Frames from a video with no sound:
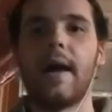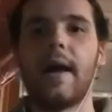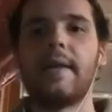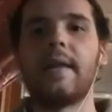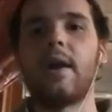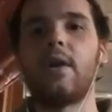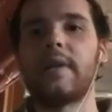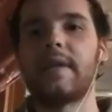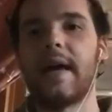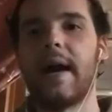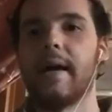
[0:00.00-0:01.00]
not
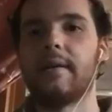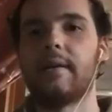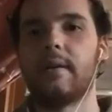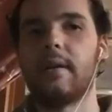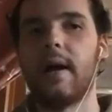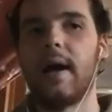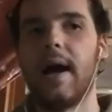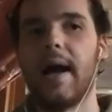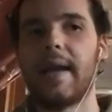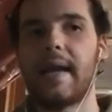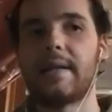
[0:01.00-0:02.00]
only that,
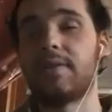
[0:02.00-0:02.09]
I get